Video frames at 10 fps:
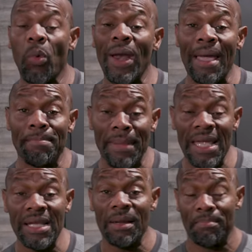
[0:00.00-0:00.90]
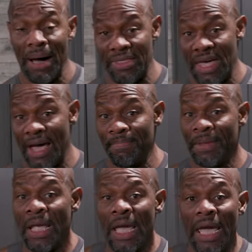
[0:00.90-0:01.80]
what I mean by that
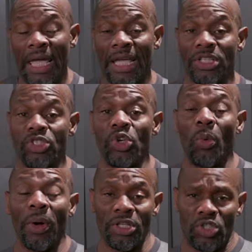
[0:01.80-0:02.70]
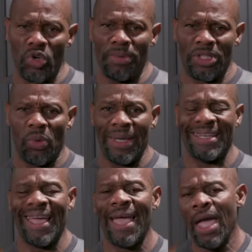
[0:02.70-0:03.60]
is you want to do
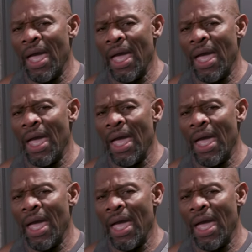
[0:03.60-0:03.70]
between